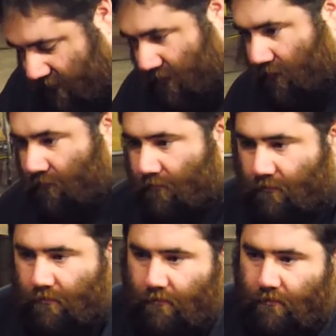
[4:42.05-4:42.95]
Yeah, so, that's really
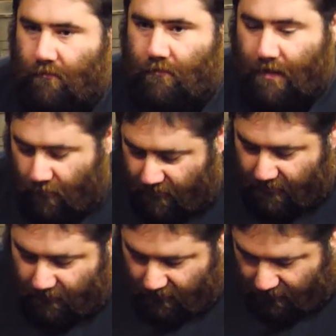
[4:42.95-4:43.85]
pretty good. Yeah, with
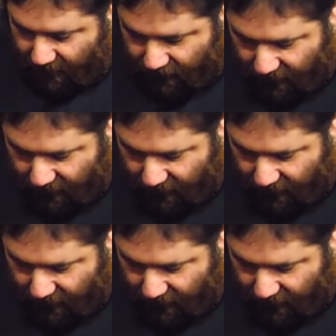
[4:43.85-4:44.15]
like a little bit of